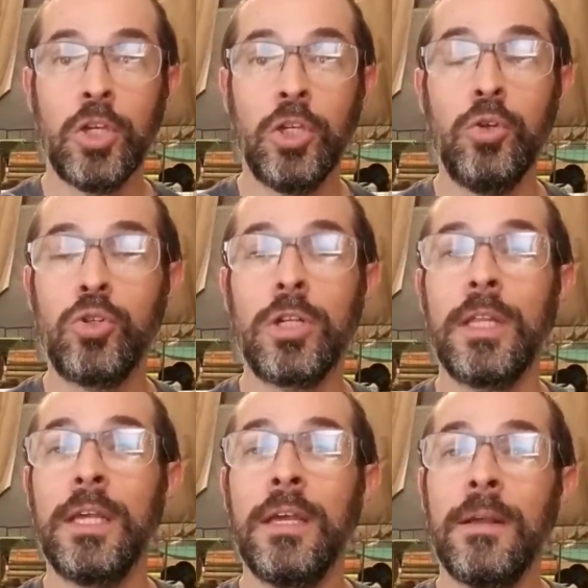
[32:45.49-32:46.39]

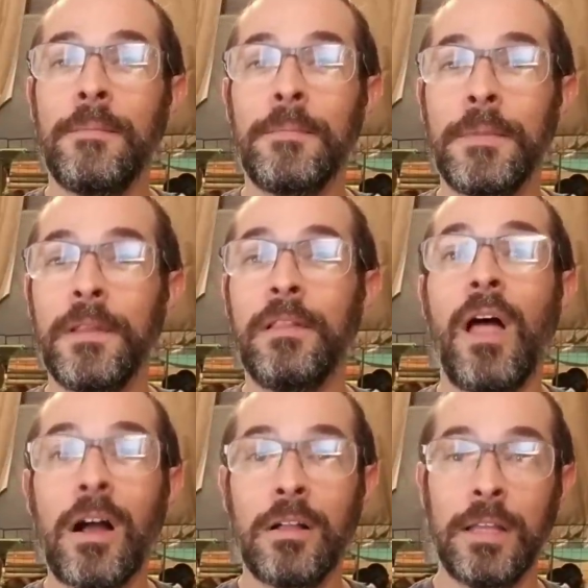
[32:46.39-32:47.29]
Usually,
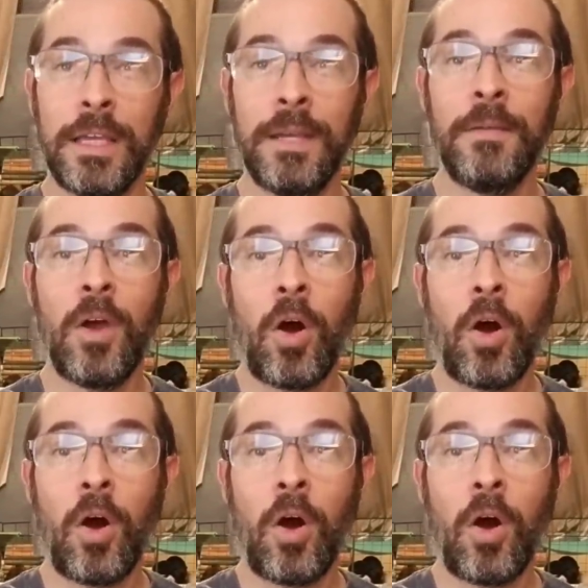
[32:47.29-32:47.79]
luckily,